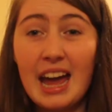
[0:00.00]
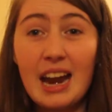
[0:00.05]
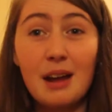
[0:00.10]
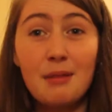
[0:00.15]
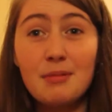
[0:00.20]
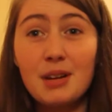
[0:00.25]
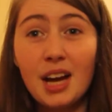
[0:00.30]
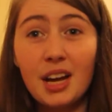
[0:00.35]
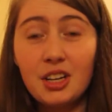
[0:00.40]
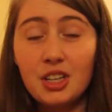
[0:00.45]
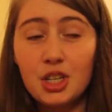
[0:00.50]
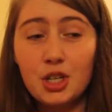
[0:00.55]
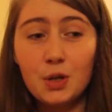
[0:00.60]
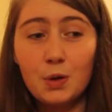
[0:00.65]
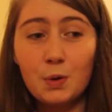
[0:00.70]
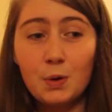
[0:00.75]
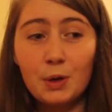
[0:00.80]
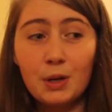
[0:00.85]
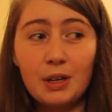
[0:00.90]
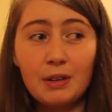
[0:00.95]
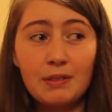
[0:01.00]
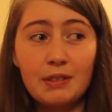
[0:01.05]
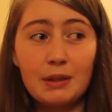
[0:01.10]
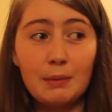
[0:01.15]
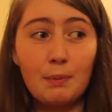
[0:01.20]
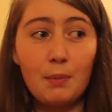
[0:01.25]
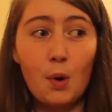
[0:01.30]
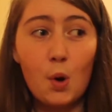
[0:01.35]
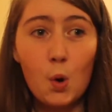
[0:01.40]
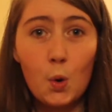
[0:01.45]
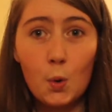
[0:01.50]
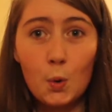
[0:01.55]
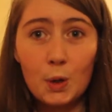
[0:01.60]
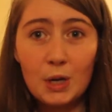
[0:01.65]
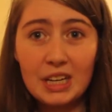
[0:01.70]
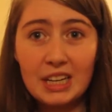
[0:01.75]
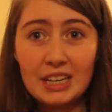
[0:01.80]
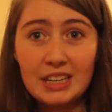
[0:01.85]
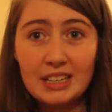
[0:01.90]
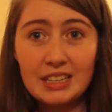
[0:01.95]
and I'm not sure if the
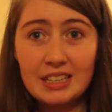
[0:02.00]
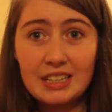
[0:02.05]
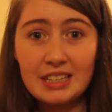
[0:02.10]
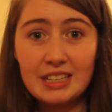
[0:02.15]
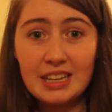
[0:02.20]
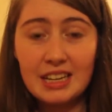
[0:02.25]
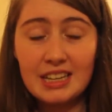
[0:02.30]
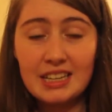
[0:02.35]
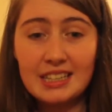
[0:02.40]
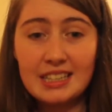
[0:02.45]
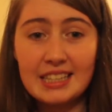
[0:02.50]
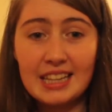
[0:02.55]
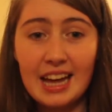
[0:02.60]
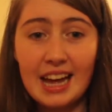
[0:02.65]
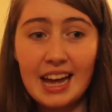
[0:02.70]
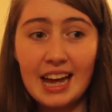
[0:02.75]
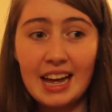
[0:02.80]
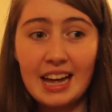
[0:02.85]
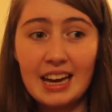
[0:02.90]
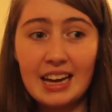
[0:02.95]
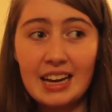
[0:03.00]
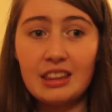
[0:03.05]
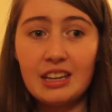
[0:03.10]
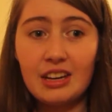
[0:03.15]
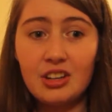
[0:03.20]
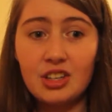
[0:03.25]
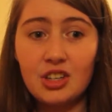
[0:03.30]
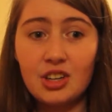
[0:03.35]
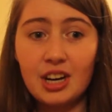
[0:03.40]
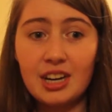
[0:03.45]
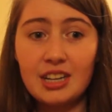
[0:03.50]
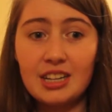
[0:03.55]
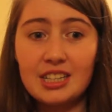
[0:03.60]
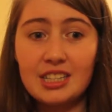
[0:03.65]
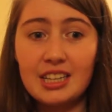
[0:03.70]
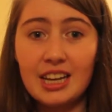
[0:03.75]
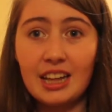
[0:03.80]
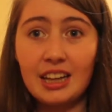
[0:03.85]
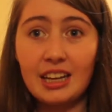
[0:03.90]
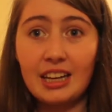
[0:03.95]
point is that they're trying to
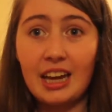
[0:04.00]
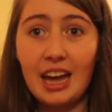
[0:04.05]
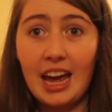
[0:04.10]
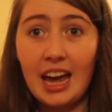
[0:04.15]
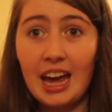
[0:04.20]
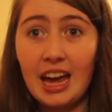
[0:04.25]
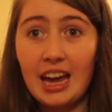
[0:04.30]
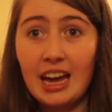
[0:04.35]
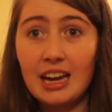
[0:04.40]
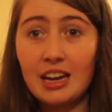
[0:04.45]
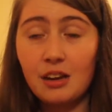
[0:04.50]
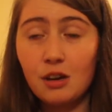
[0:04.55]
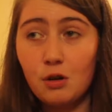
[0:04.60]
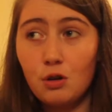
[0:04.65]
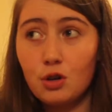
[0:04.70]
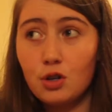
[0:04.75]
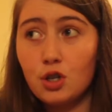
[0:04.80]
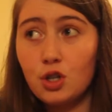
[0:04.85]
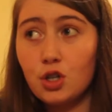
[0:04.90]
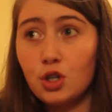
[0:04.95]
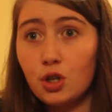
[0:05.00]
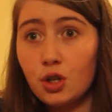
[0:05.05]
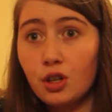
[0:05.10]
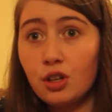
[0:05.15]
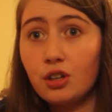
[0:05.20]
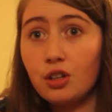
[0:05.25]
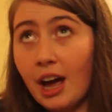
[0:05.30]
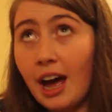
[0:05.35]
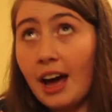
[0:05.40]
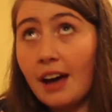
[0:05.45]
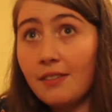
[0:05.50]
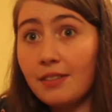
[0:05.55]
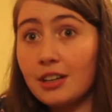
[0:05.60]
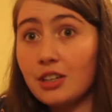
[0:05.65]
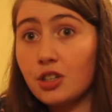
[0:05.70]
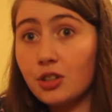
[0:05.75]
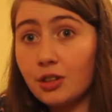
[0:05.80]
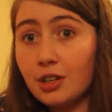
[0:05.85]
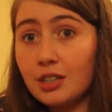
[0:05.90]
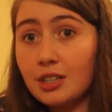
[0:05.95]
say like, hey, you should have a
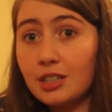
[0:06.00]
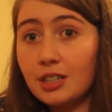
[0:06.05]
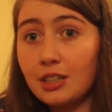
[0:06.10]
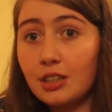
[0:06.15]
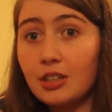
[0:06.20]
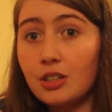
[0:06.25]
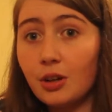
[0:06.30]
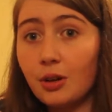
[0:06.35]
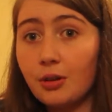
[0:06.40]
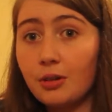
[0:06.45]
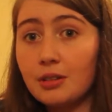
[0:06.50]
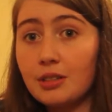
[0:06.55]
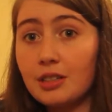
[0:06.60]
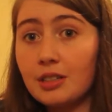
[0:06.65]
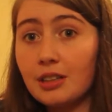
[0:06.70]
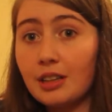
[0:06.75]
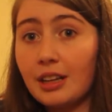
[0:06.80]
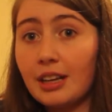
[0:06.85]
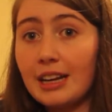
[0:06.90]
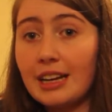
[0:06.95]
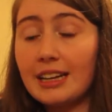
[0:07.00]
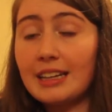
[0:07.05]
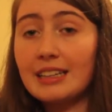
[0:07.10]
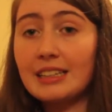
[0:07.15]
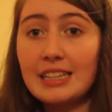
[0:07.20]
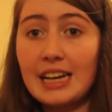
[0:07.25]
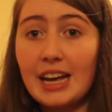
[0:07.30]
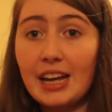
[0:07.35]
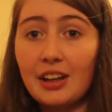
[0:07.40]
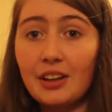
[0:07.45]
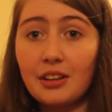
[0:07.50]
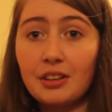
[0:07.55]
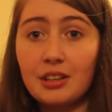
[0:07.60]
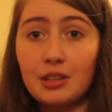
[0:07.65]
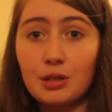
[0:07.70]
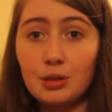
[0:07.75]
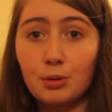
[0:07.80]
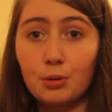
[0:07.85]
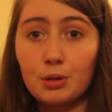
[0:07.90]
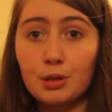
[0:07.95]
trusted adult to like tell
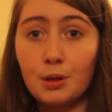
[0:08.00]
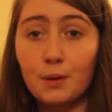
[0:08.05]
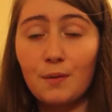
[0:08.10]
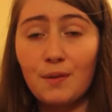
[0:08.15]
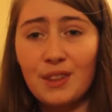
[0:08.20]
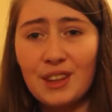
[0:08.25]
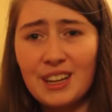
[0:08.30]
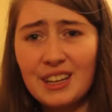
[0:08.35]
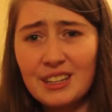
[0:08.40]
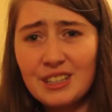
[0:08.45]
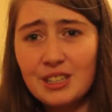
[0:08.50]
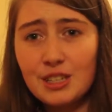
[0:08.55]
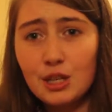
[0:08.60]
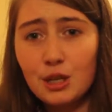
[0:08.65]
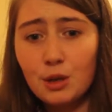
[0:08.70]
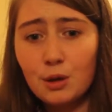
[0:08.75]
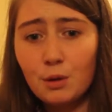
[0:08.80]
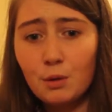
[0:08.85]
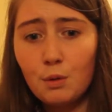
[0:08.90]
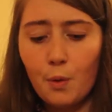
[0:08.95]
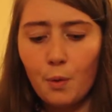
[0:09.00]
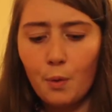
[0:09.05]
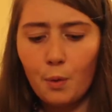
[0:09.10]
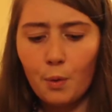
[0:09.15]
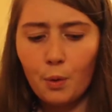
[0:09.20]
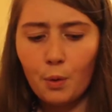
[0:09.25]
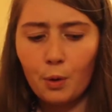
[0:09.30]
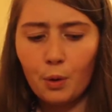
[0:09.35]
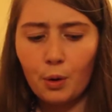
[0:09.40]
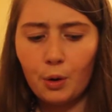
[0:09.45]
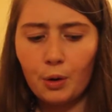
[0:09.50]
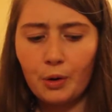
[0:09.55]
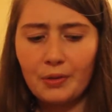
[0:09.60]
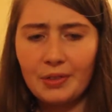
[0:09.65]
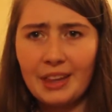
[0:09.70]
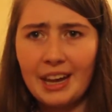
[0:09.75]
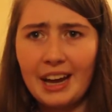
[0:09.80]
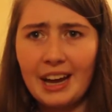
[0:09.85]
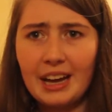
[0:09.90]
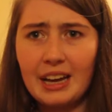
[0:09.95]
these sorts of things to, or
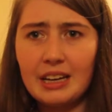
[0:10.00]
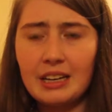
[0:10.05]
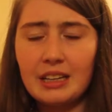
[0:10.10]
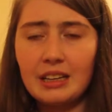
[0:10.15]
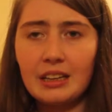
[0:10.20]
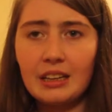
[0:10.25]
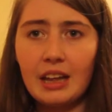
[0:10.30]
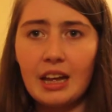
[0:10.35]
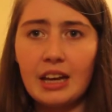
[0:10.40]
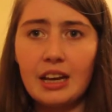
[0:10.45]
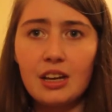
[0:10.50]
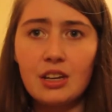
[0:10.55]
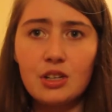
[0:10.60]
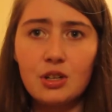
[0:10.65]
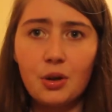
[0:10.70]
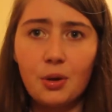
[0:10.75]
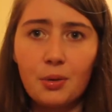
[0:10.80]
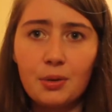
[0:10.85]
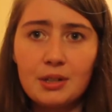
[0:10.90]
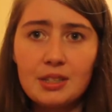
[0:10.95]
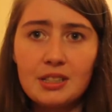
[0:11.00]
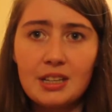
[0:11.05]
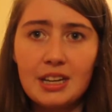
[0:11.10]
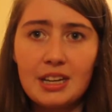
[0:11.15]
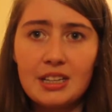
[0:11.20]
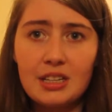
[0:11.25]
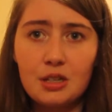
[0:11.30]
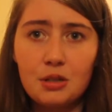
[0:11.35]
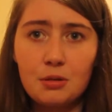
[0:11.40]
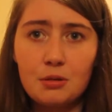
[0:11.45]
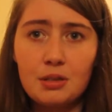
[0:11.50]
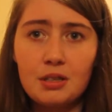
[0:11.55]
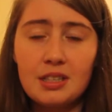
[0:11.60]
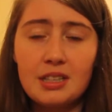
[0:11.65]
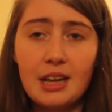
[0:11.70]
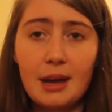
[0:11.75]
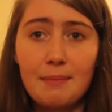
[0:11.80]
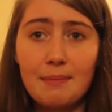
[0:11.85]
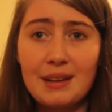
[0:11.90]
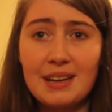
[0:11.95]
that like adults need to
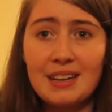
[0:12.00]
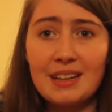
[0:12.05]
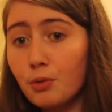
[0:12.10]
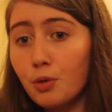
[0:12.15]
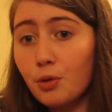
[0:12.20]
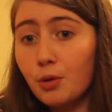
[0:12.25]
step in